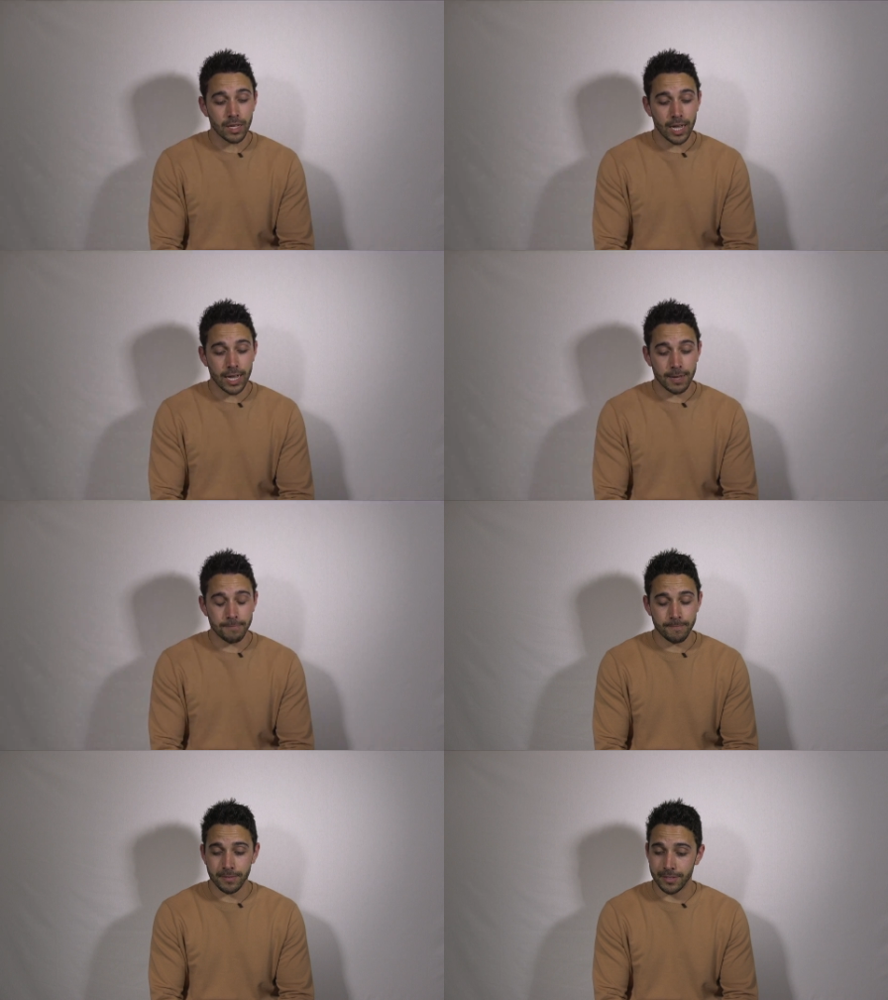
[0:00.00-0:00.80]

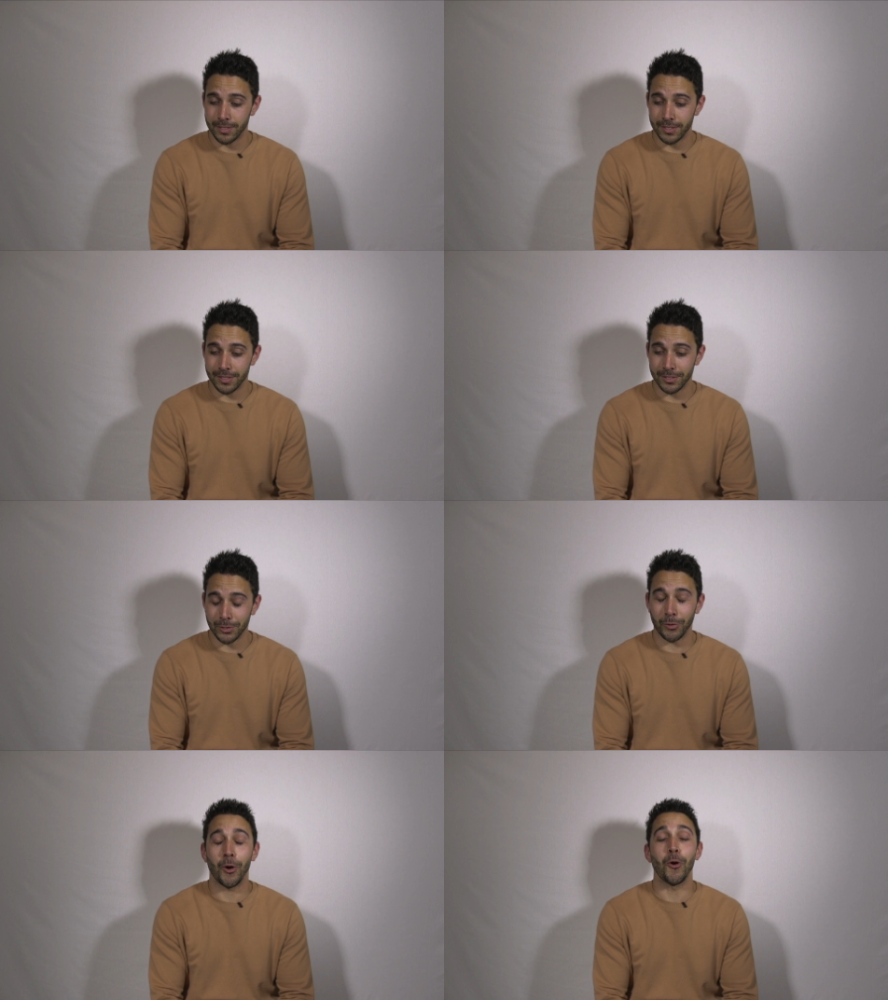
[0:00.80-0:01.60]
Um,
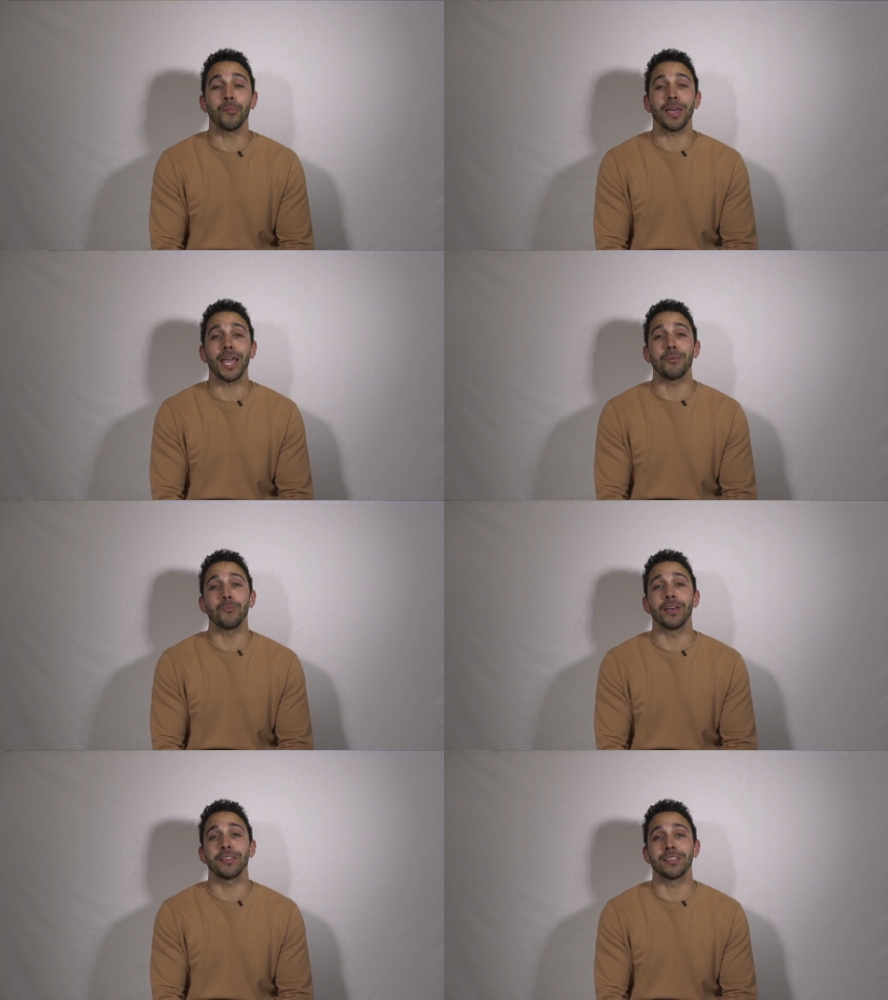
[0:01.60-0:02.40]
so the home came
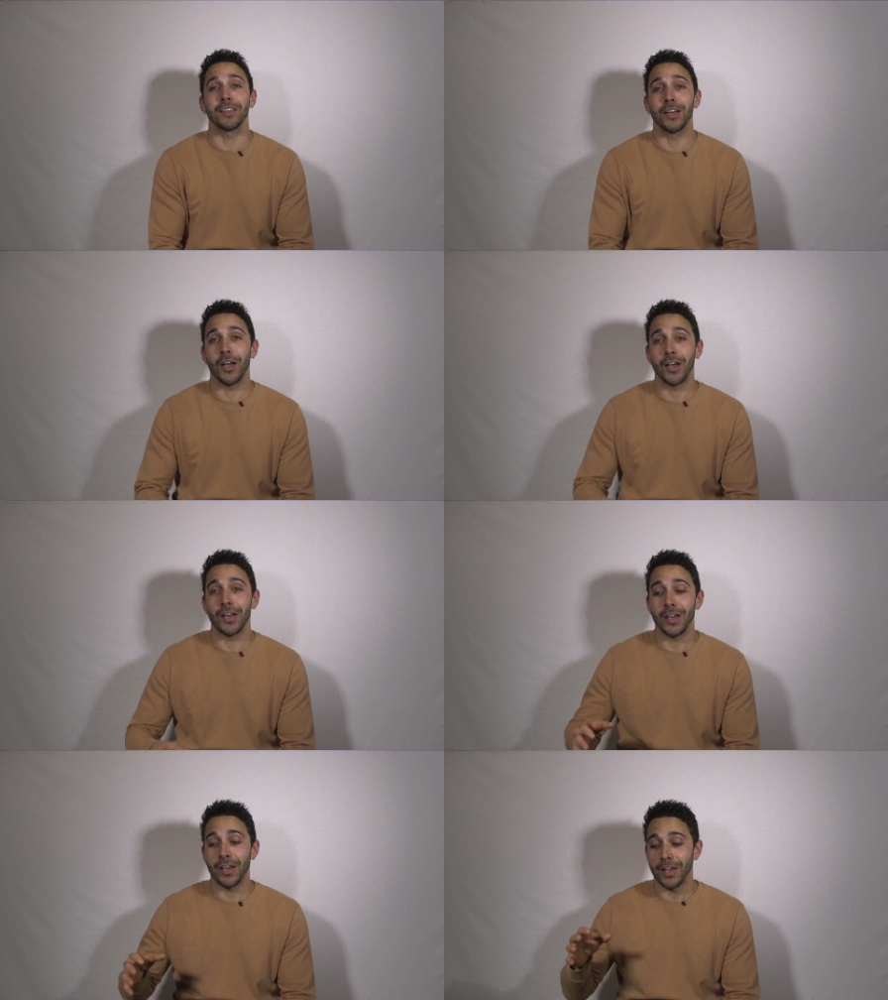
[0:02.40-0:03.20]
with
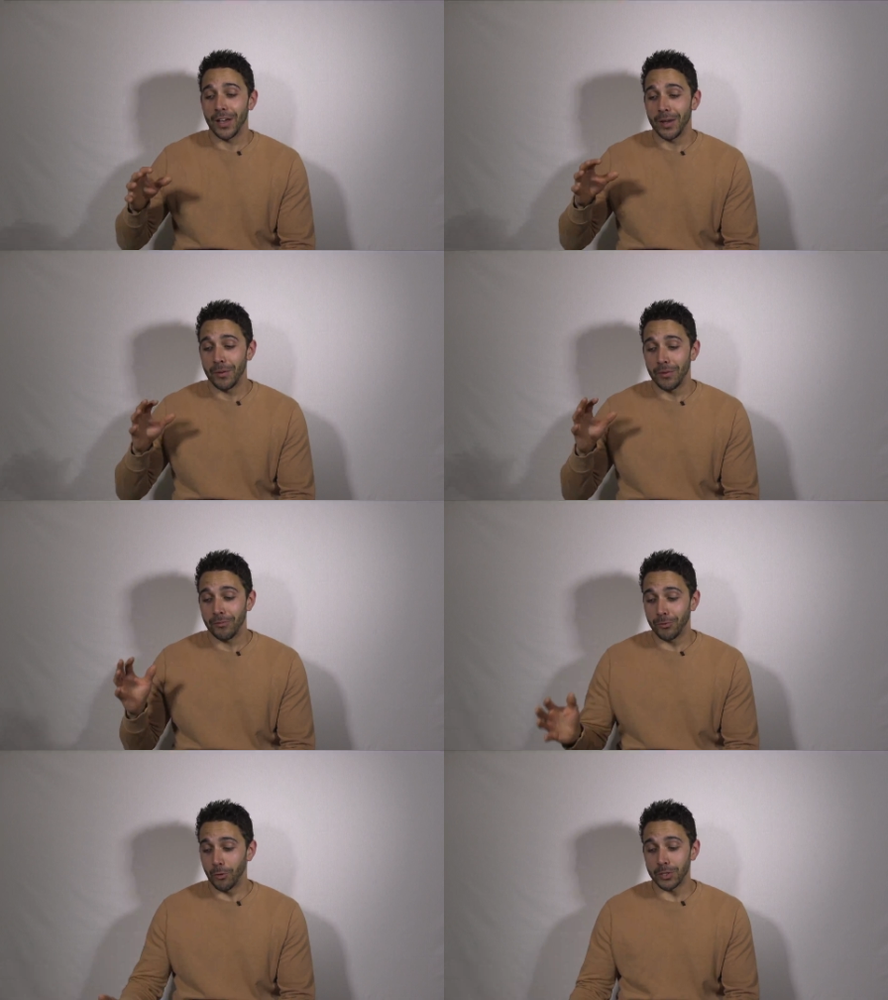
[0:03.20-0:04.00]

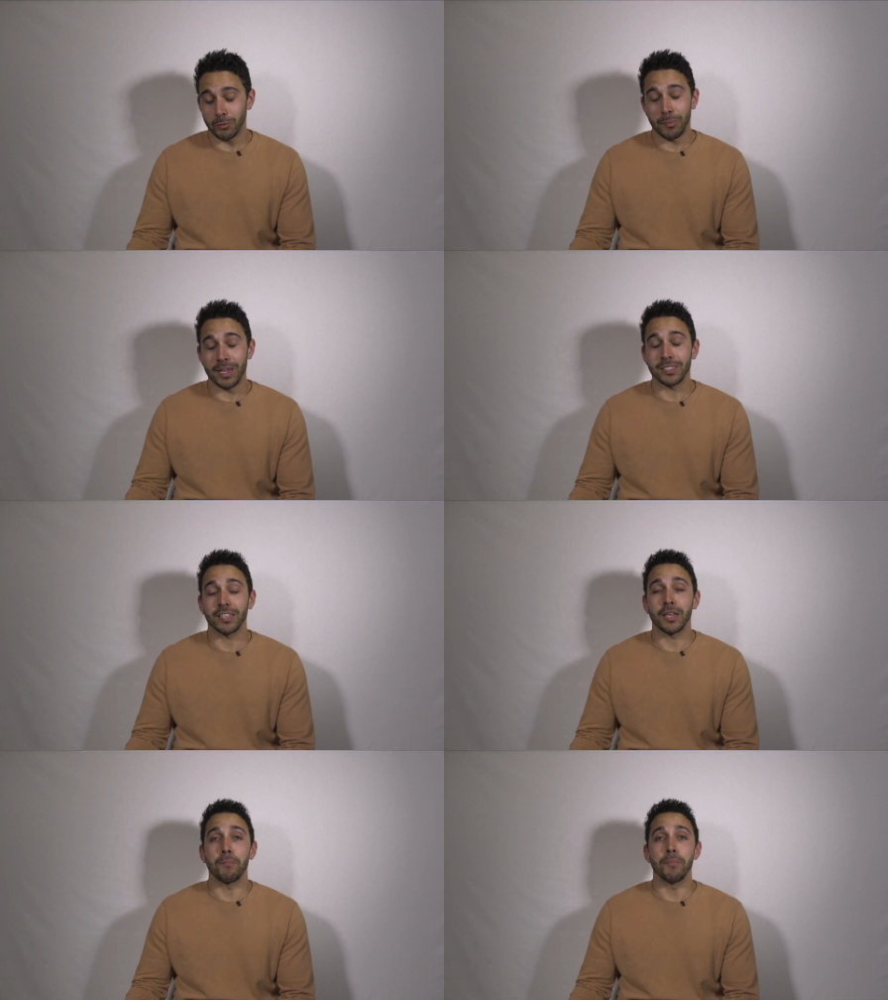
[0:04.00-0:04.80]
floors that were
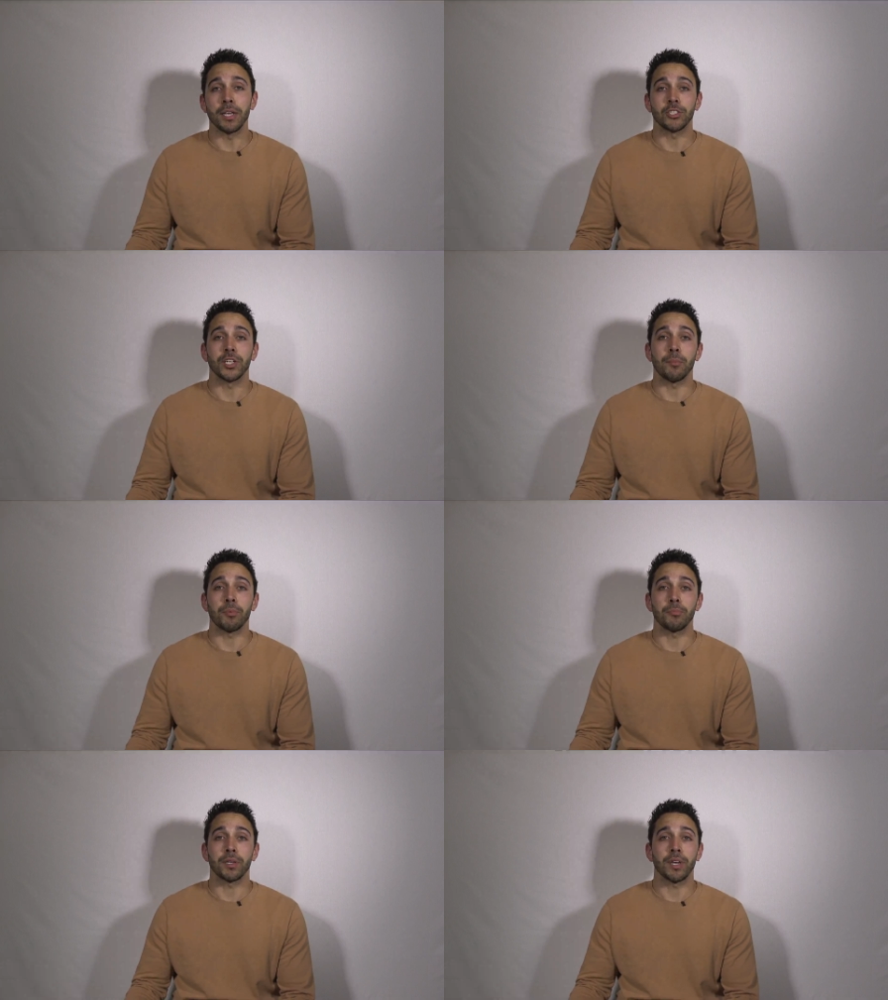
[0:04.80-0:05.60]
basically in mint shape
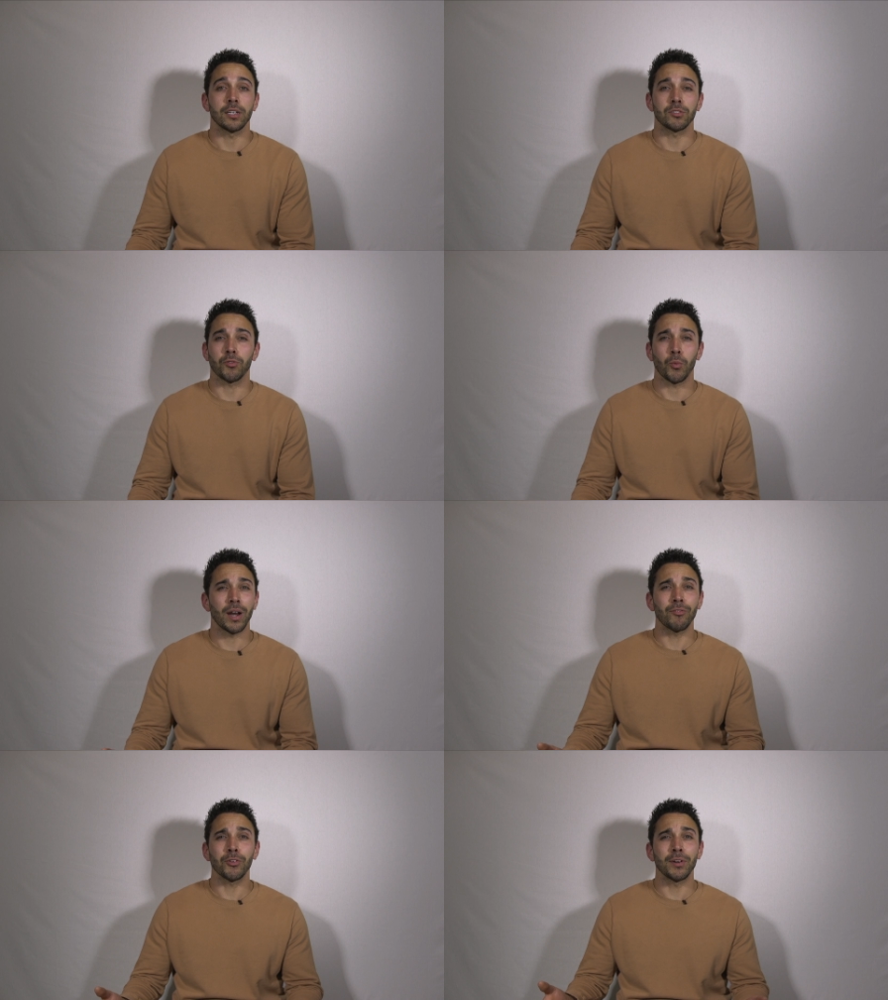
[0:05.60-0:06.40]
because for
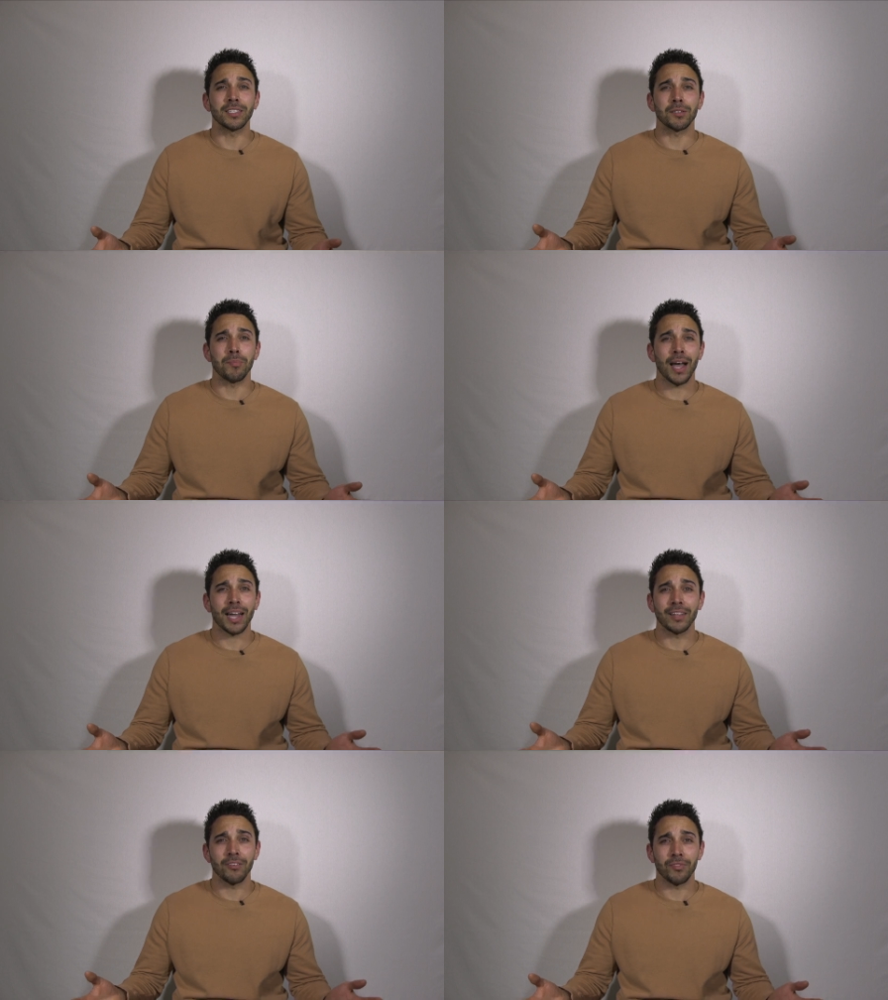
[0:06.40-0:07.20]
whatever reason
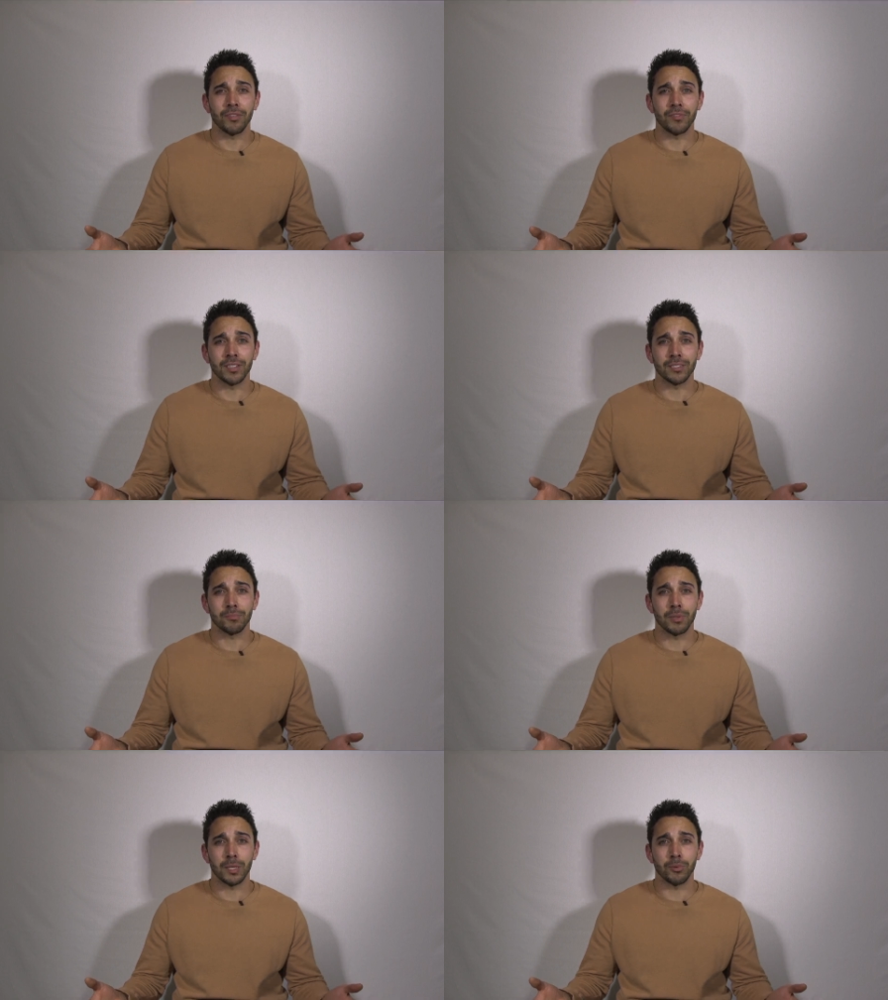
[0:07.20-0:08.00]
back in the 50s
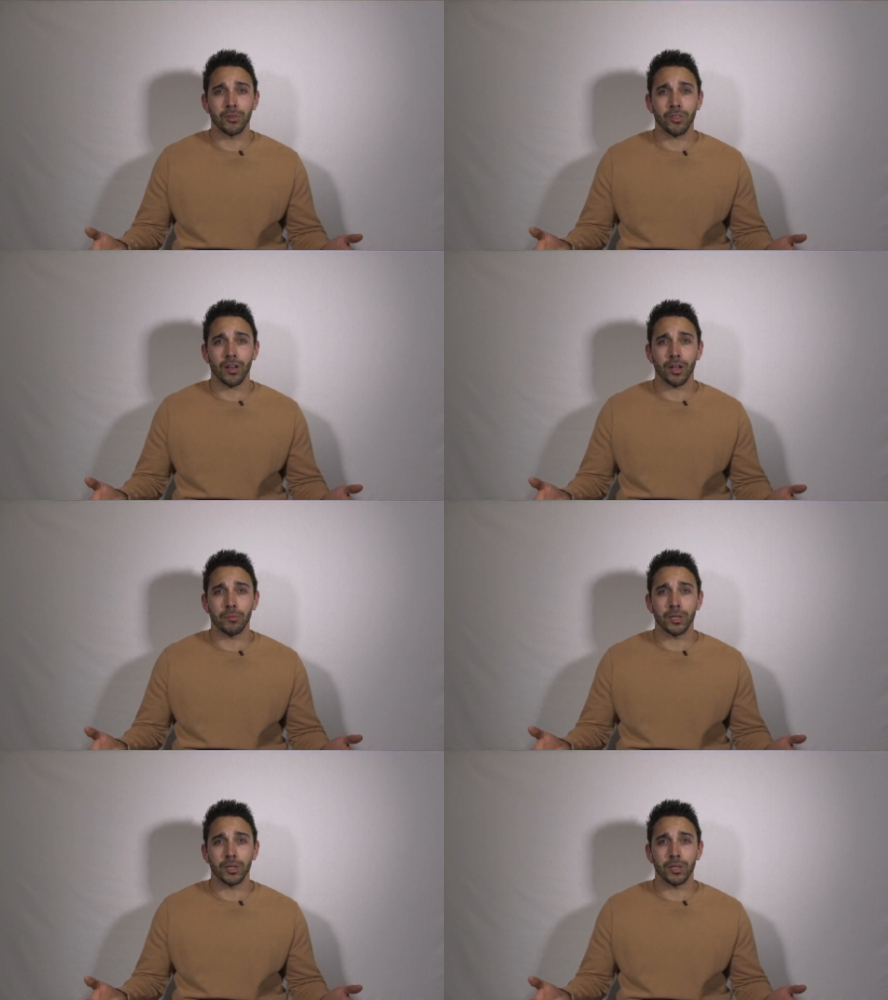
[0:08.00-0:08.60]
people thought it would